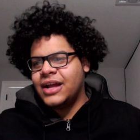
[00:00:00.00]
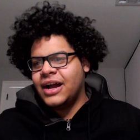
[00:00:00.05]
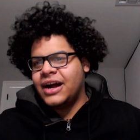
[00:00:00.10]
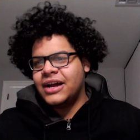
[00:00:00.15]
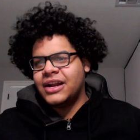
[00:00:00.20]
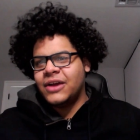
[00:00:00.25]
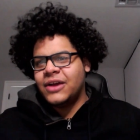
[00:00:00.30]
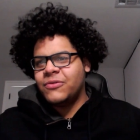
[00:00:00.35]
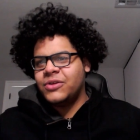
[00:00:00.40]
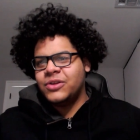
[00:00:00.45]

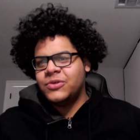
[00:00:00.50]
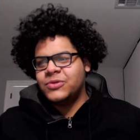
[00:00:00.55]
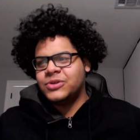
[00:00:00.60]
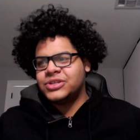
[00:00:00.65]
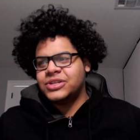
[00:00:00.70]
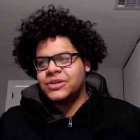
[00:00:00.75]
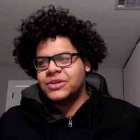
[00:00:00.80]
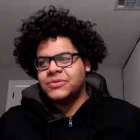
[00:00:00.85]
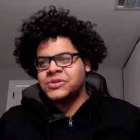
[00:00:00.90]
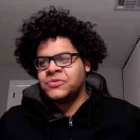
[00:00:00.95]
God, I really
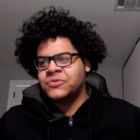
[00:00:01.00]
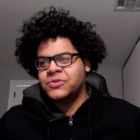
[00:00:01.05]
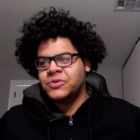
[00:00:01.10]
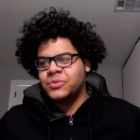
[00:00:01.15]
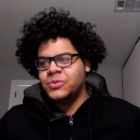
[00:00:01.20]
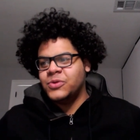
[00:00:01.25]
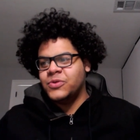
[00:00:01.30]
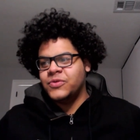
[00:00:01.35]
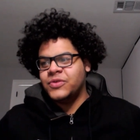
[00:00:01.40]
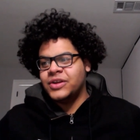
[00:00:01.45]
wish that was a real
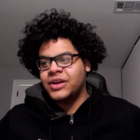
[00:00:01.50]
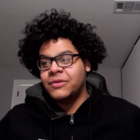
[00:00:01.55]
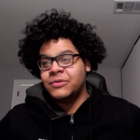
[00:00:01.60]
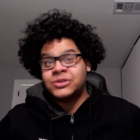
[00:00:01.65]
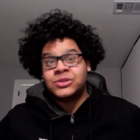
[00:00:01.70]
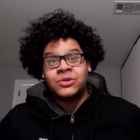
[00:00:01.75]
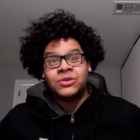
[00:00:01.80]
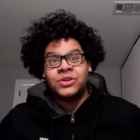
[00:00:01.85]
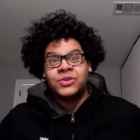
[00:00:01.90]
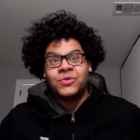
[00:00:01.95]
movie. I
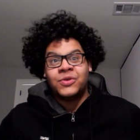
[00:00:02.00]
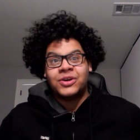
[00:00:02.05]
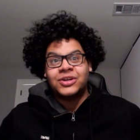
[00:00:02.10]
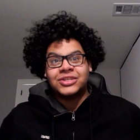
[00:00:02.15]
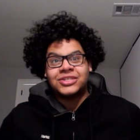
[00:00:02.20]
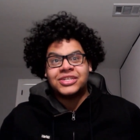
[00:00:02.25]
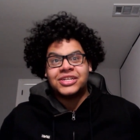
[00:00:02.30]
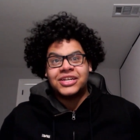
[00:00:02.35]
would totally watch